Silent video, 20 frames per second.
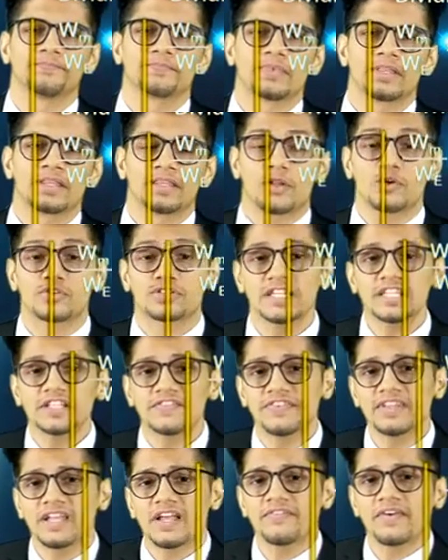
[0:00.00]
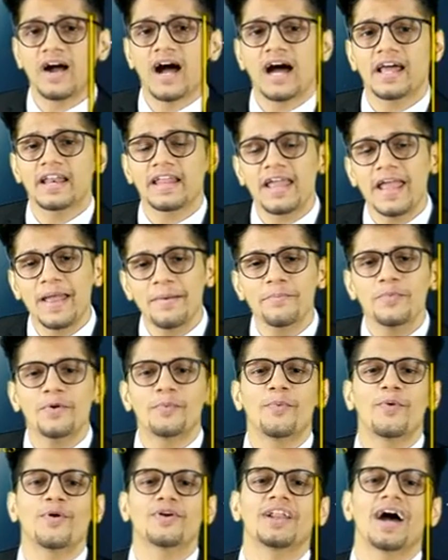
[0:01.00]
Now since we have rm
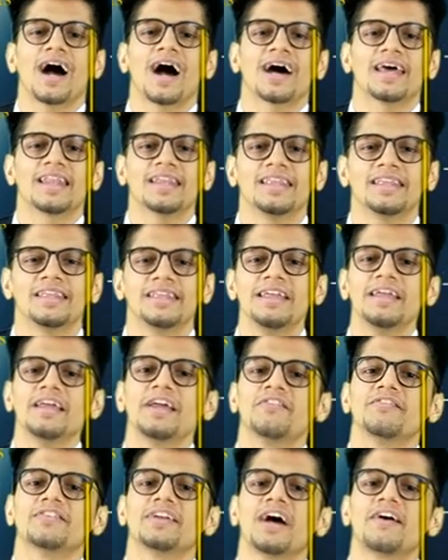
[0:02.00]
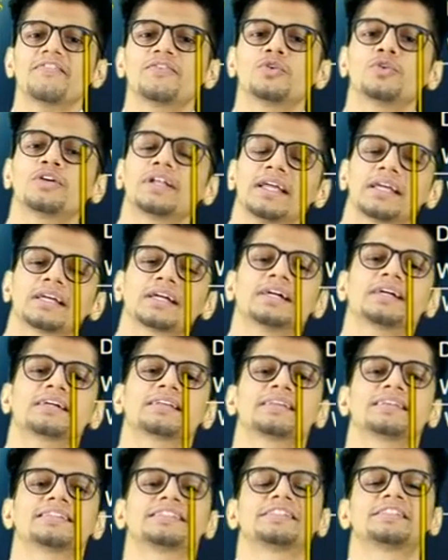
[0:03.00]
upon re, we have to take a
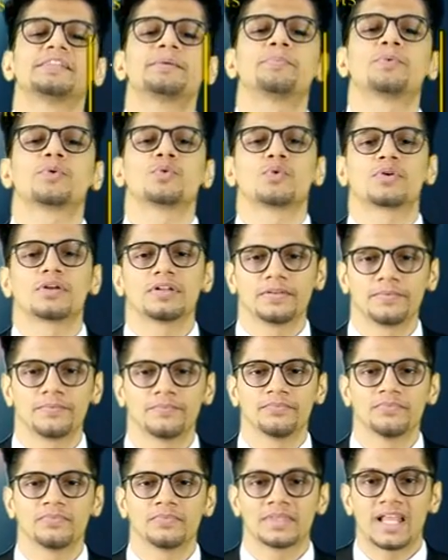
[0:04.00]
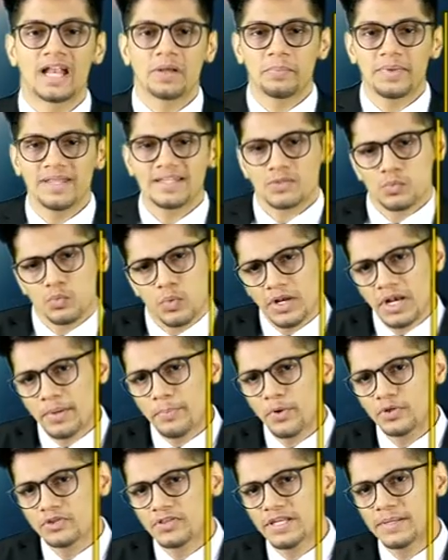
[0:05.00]
reciprocal. That means 1
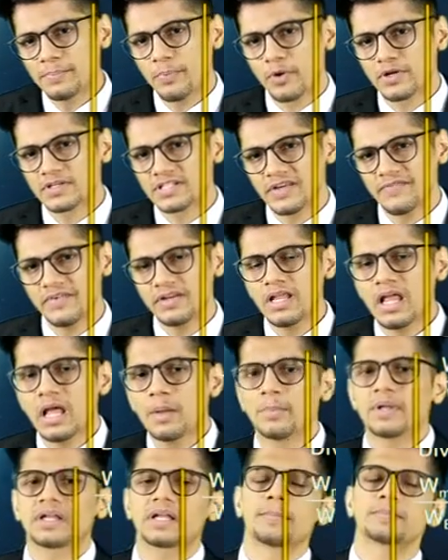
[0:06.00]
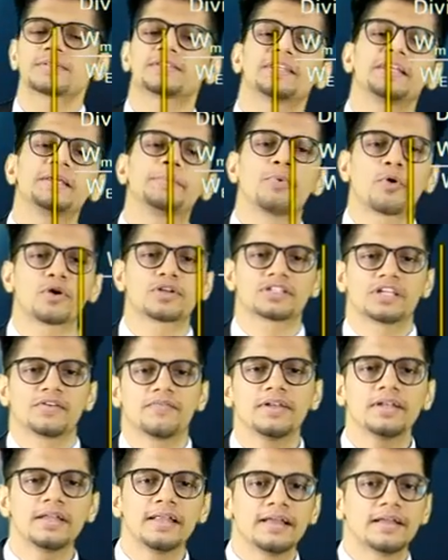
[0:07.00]
upon 3.7 becomes
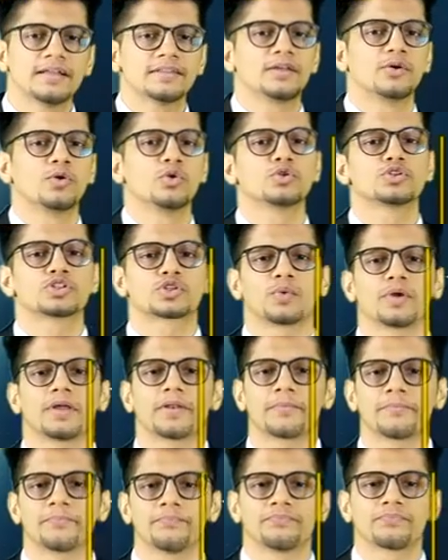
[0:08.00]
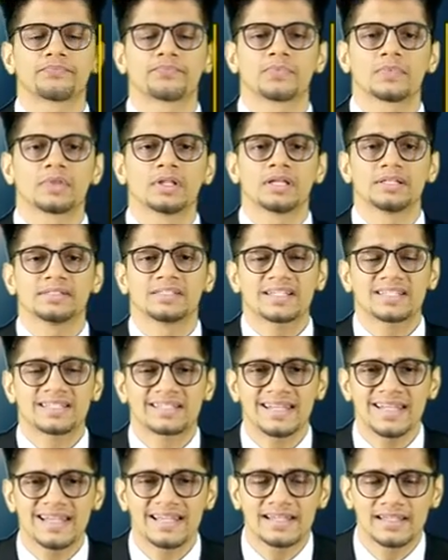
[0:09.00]
3.7 the whole square. Just
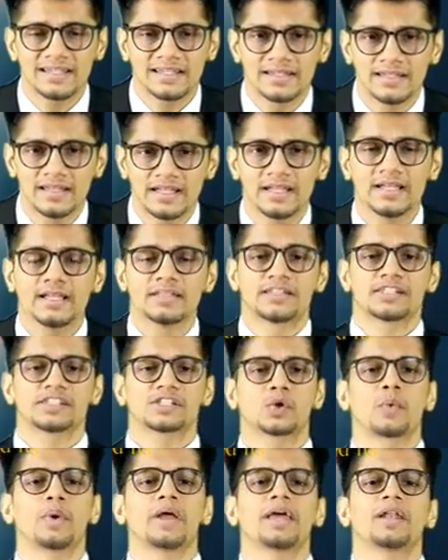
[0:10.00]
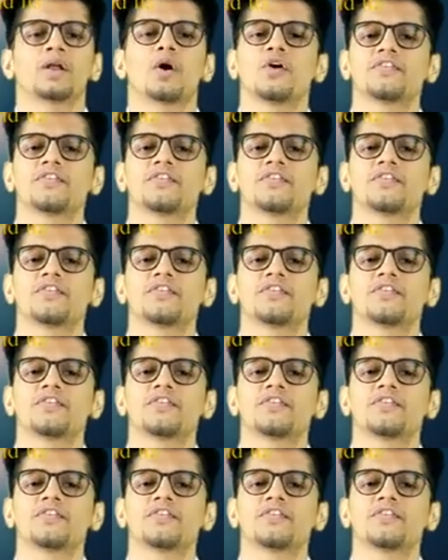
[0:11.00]
take the square of